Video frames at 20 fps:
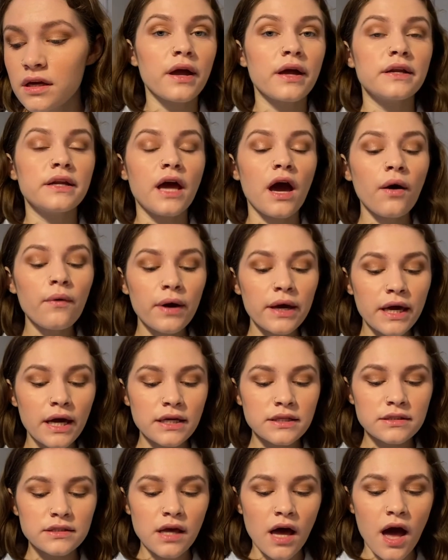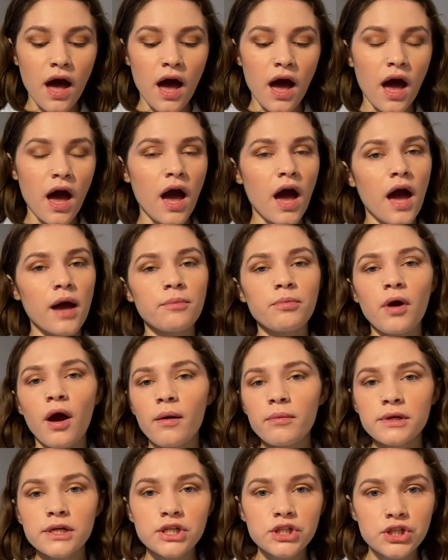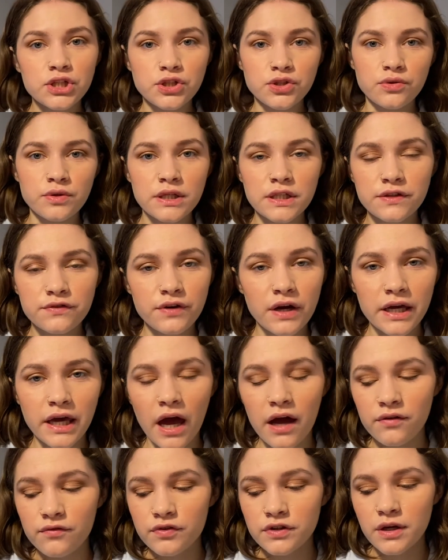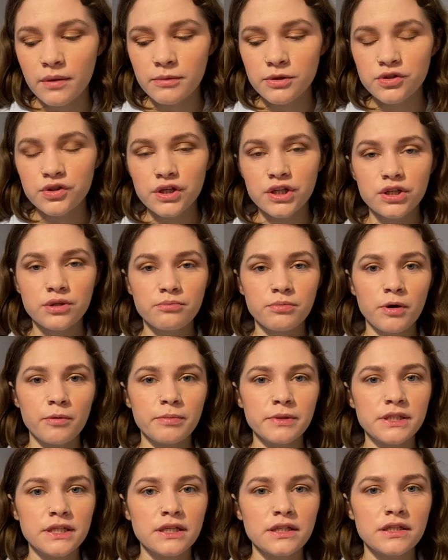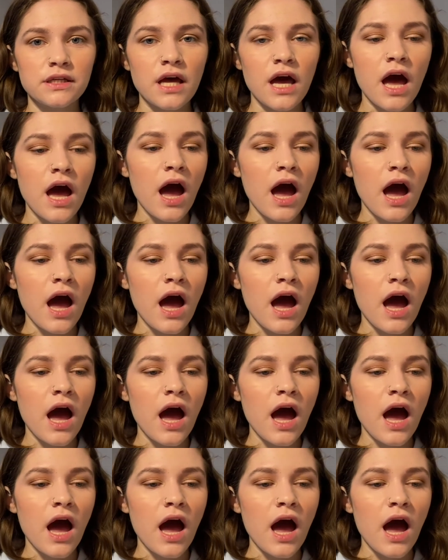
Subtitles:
Now I guess I probably should do this again for demonstration purposes.